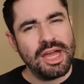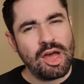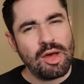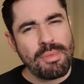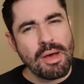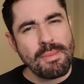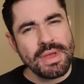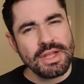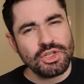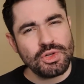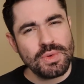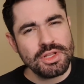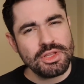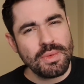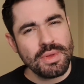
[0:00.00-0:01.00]
A
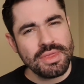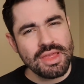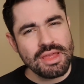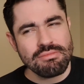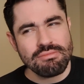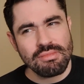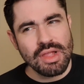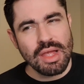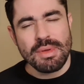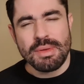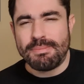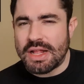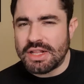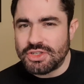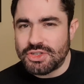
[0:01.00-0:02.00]
barbiturate, do we think? I
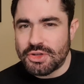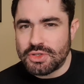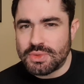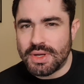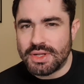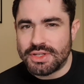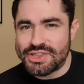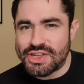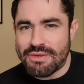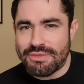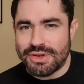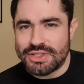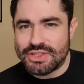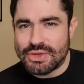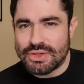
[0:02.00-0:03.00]
mean, benzos weren't
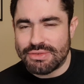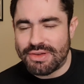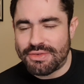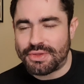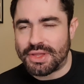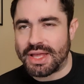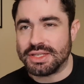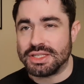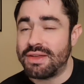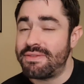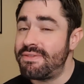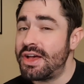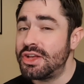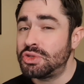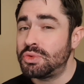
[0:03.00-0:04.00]
discovered until the 50s. The
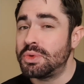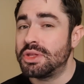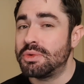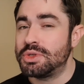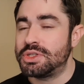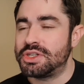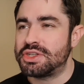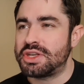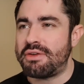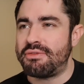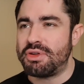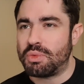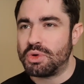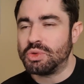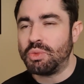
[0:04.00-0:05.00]
first one that was
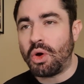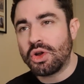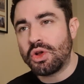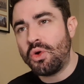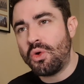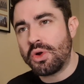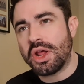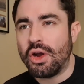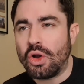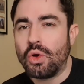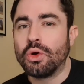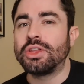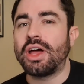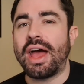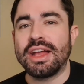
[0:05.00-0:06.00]
discovered was one called
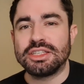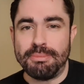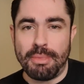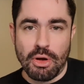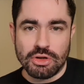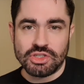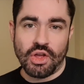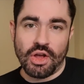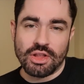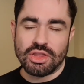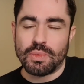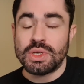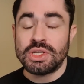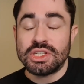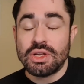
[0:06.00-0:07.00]
chlordiazepoxide
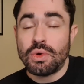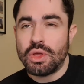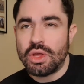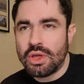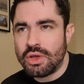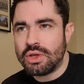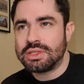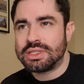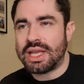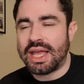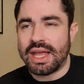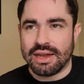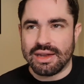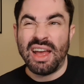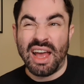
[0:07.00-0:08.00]
that we still use
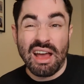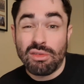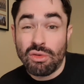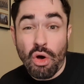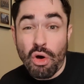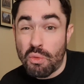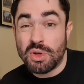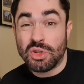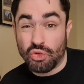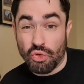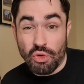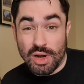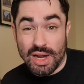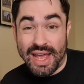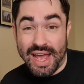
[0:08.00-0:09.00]
in alcohol
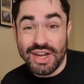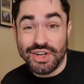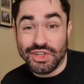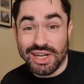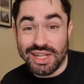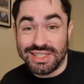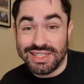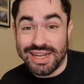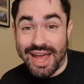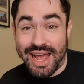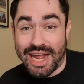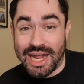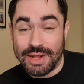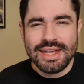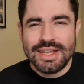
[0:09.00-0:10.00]
withdrawal occasionally
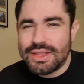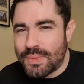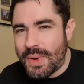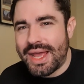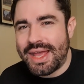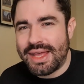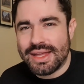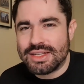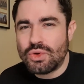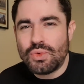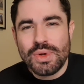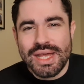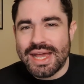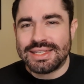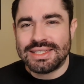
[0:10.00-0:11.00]
today. Either way, it's
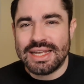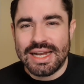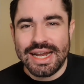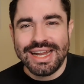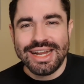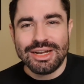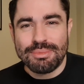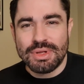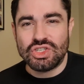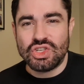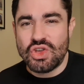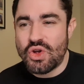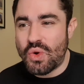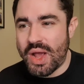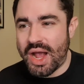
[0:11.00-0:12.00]
all kicked in a little bit
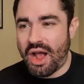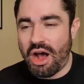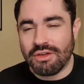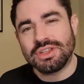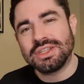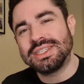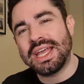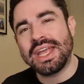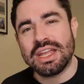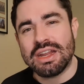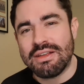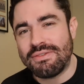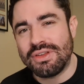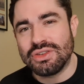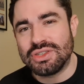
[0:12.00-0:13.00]
too quick after taking
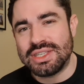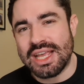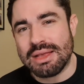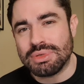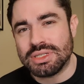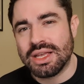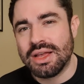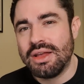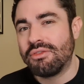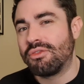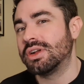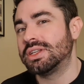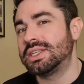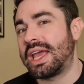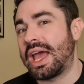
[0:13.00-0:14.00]
a few sips
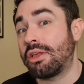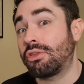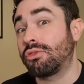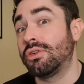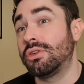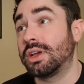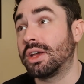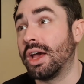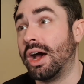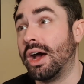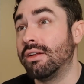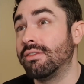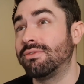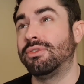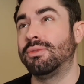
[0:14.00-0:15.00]
for it to get through the
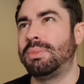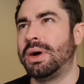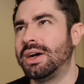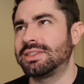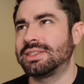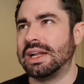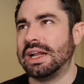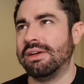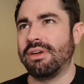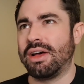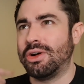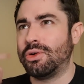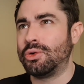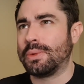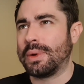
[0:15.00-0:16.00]
gut, past the
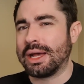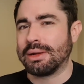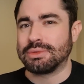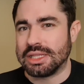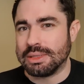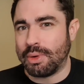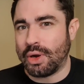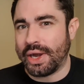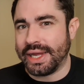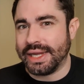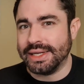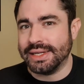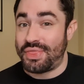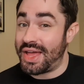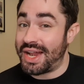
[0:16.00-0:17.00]
liver, all the way up to the
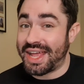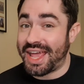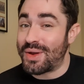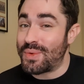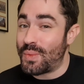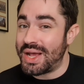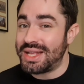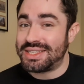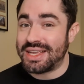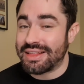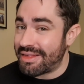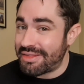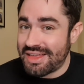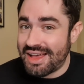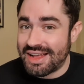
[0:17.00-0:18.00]
brain. Then again, waiting
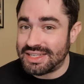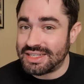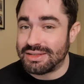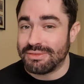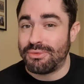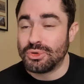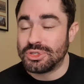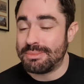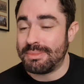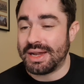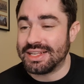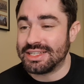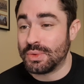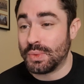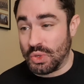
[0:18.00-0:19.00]
the 30 to 40
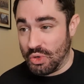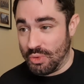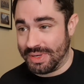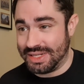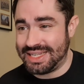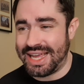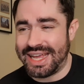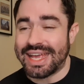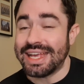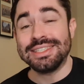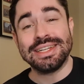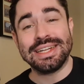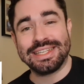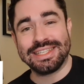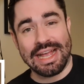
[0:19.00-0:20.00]
minutes it would normally take
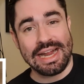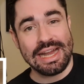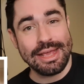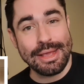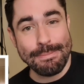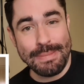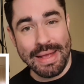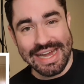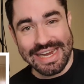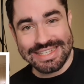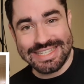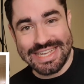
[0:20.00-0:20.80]
isn't exactly compelling